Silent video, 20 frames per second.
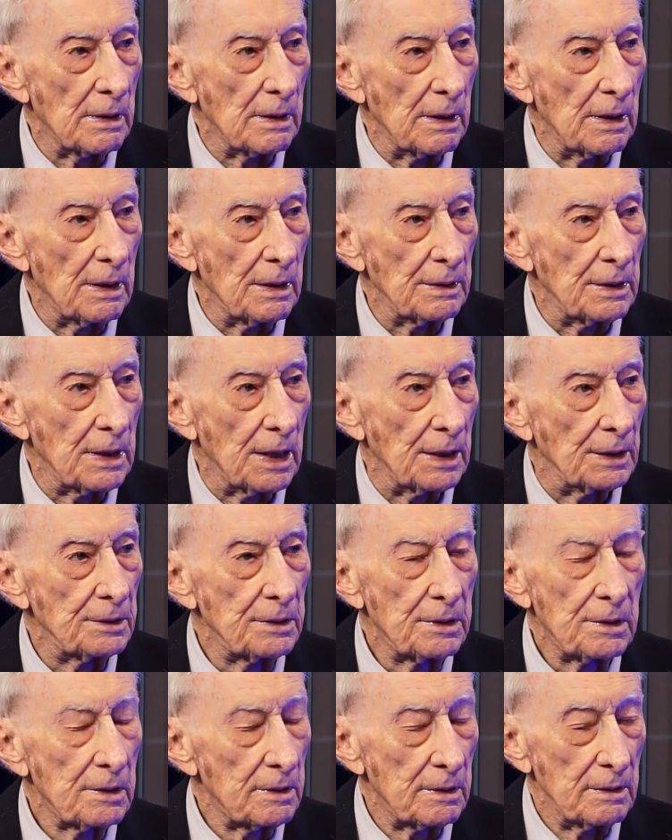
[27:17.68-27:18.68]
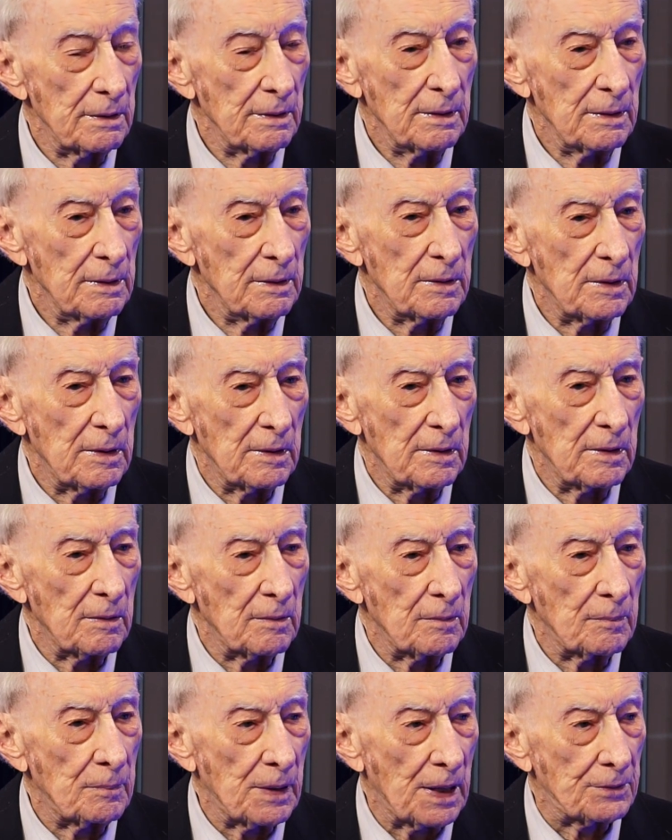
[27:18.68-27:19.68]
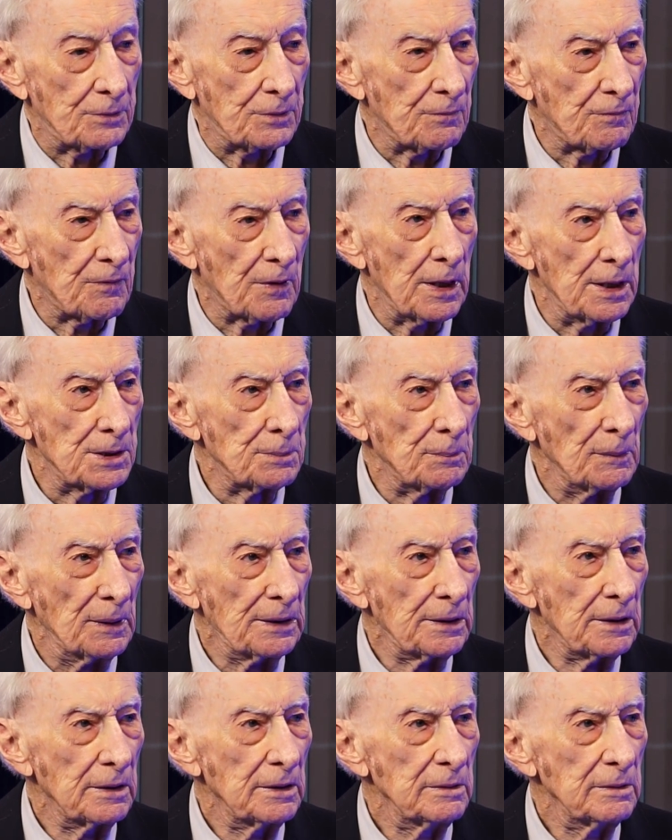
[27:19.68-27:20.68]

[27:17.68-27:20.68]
And that petrifies me.